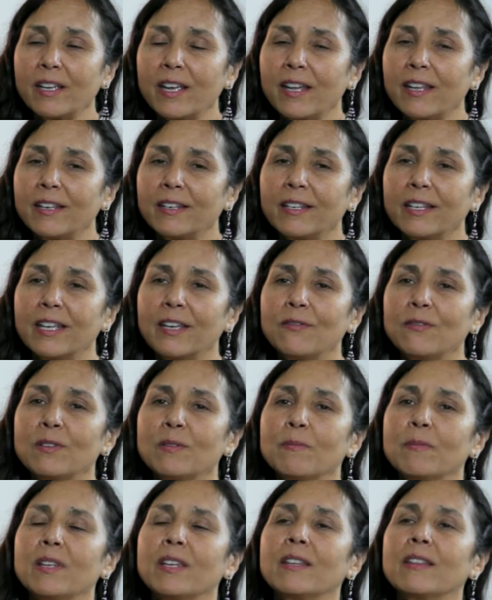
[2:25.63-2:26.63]
and
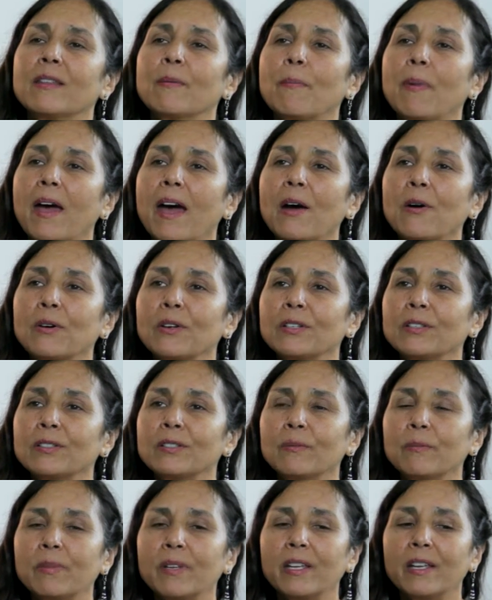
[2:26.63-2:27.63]
given me the power to
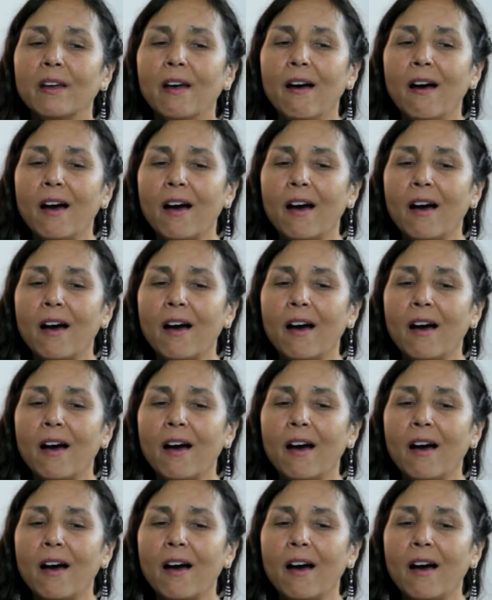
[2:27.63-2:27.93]
be